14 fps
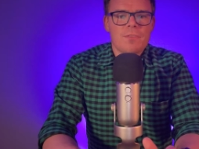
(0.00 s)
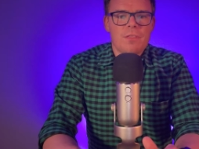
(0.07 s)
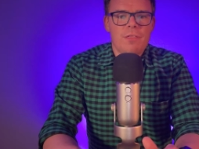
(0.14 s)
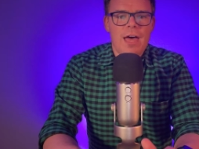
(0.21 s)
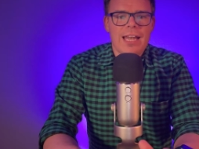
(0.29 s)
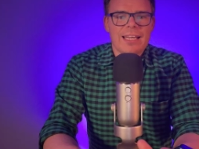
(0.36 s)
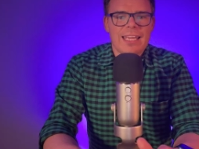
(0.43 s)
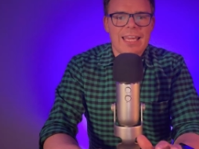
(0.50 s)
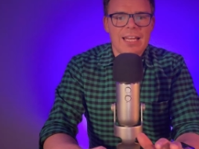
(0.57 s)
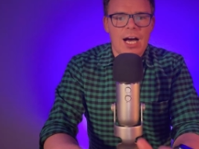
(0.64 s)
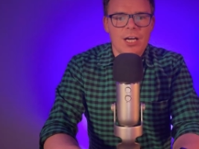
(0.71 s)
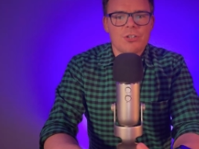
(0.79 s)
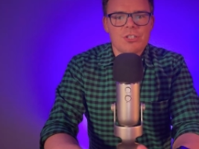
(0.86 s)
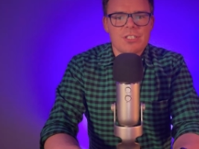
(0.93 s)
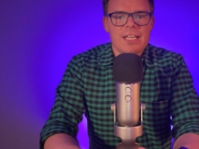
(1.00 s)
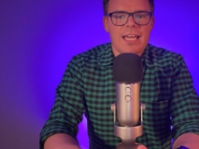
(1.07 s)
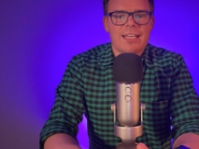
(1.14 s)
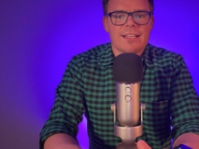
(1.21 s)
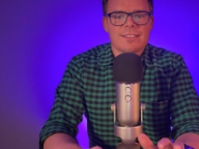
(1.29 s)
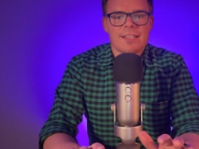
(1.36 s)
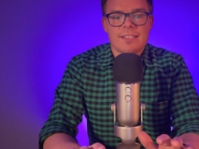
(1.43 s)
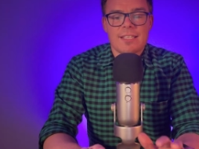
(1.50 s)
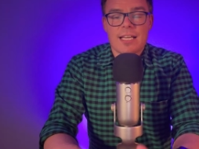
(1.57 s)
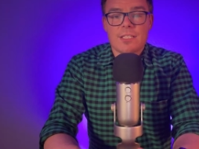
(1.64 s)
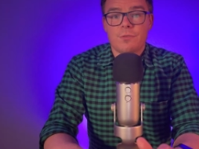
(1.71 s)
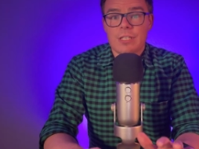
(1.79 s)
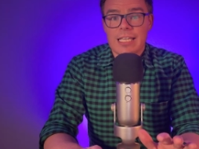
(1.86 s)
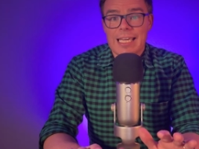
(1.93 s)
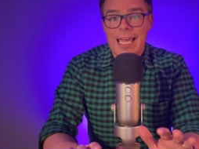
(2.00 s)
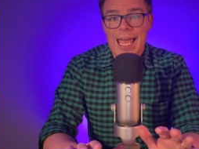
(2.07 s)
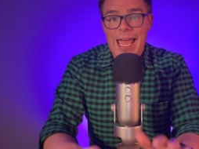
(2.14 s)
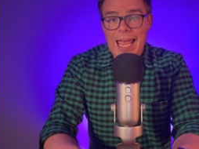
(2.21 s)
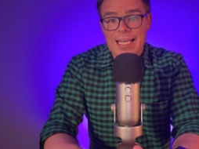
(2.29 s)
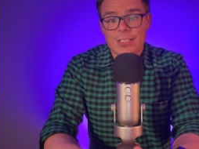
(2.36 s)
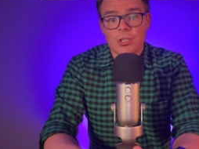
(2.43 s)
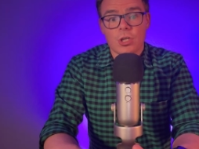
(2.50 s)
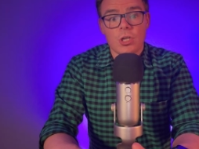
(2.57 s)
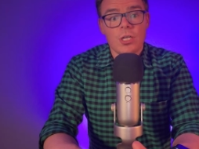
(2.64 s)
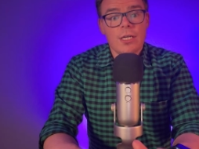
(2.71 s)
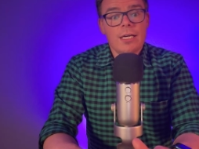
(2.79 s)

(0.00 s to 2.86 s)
that can understand and successfully handle